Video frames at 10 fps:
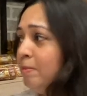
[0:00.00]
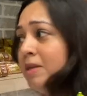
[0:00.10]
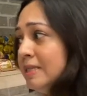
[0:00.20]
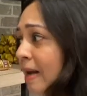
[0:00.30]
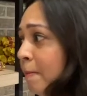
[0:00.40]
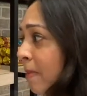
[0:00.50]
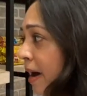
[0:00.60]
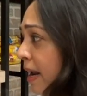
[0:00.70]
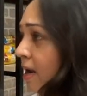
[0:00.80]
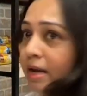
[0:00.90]
This I'm
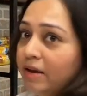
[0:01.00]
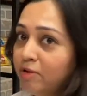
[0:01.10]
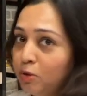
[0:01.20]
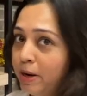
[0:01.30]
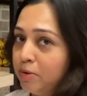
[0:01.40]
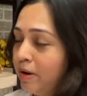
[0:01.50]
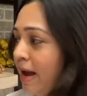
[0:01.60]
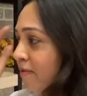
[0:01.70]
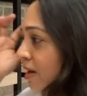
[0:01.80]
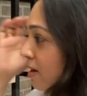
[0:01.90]
buying even though I don't
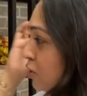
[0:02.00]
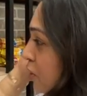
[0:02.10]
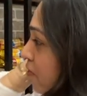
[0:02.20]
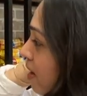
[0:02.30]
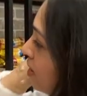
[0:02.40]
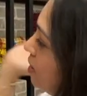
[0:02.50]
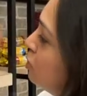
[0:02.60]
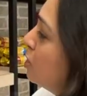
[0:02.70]
have the luxury of luggage.